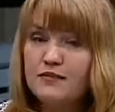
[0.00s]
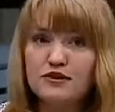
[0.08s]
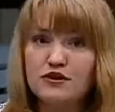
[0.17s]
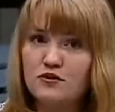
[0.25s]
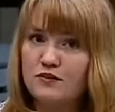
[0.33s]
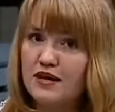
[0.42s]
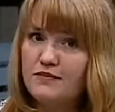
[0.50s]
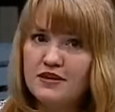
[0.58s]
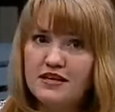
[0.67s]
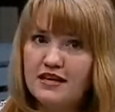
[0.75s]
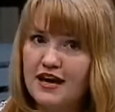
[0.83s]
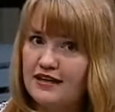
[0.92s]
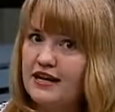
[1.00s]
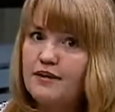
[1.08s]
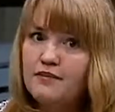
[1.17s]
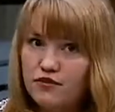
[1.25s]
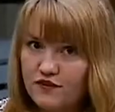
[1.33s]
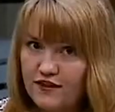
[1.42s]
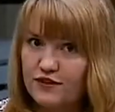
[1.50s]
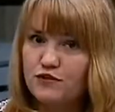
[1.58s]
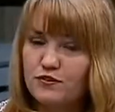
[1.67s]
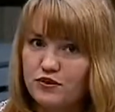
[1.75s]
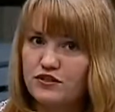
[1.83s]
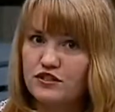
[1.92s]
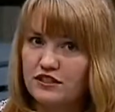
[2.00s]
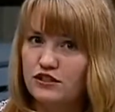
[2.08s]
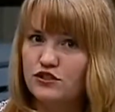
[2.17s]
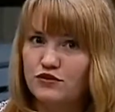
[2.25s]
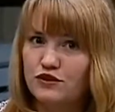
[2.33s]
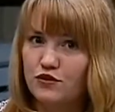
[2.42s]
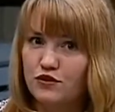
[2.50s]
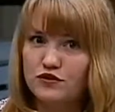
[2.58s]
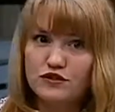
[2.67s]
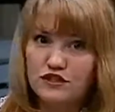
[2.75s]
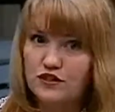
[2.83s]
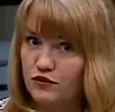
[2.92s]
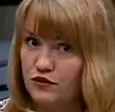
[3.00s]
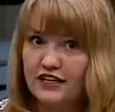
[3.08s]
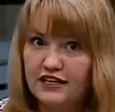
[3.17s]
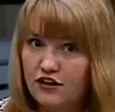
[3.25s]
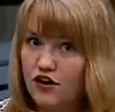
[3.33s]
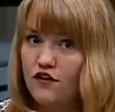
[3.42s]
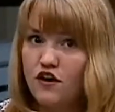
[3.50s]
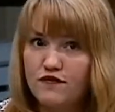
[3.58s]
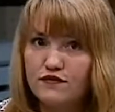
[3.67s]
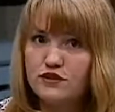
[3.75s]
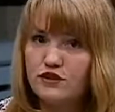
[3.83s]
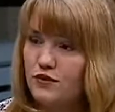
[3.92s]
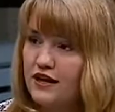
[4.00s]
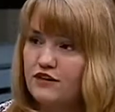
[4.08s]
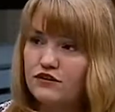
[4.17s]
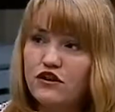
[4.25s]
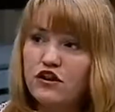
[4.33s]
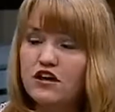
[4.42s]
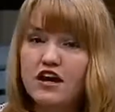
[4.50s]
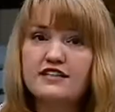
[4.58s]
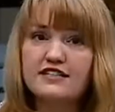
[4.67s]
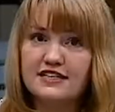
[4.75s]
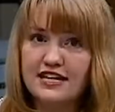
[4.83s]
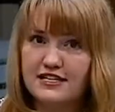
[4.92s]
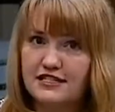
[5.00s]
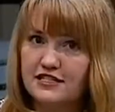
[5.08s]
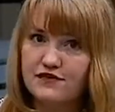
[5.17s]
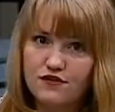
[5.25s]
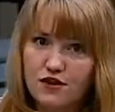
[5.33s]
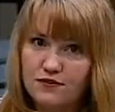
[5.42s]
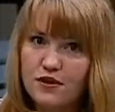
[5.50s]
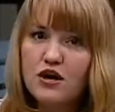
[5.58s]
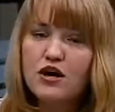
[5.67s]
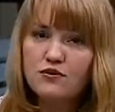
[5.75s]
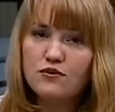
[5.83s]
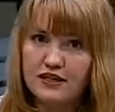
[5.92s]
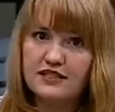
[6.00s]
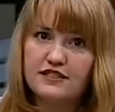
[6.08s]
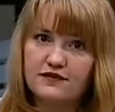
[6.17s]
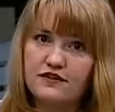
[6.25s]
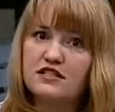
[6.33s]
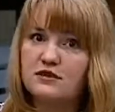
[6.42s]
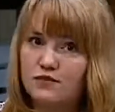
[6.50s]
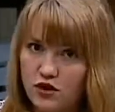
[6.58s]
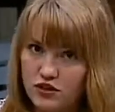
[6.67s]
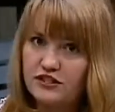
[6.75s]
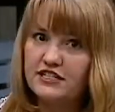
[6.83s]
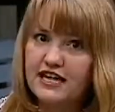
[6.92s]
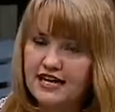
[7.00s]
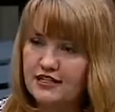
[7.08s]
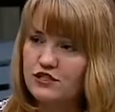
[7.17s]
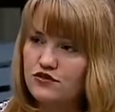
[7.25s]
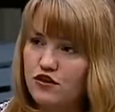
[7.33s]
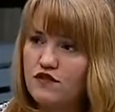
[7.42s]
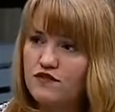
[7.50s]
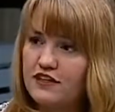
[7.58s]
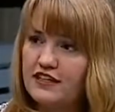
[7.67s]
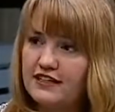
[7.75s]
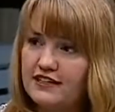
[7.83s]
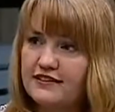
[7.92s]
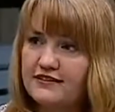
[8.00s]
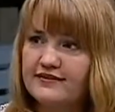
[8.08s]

but there may be a number of other personal injury lawyers, including in our office, who handle all kinds of cases from relatively small to catastrophic.